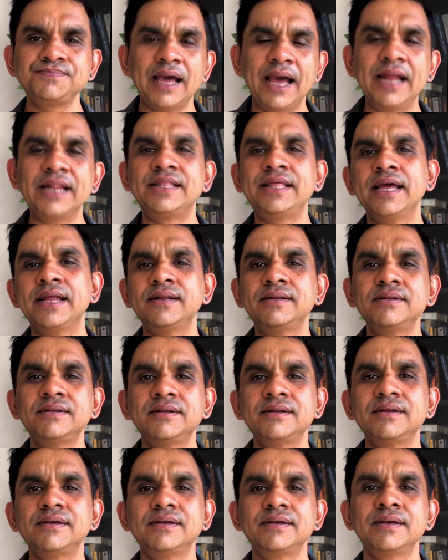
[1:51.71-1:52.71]
and then
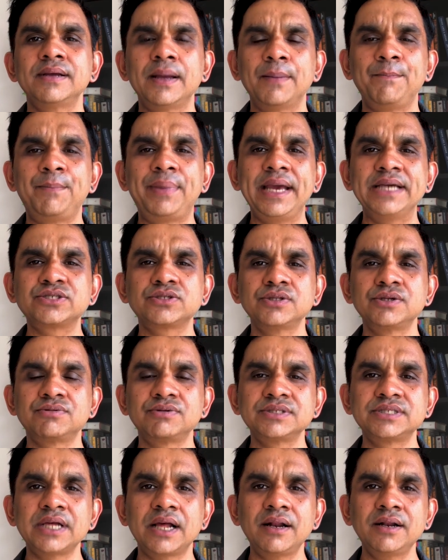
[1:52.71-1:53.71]
based on the
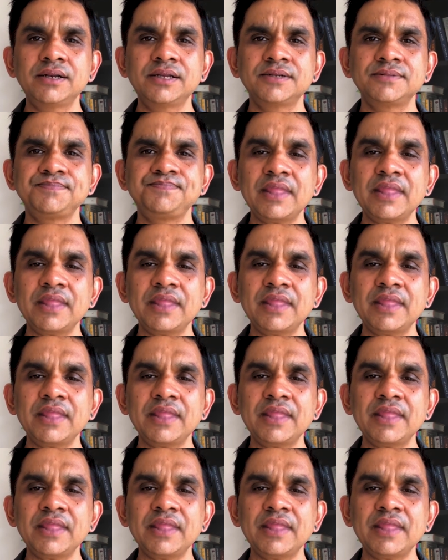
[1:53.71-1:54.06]
result,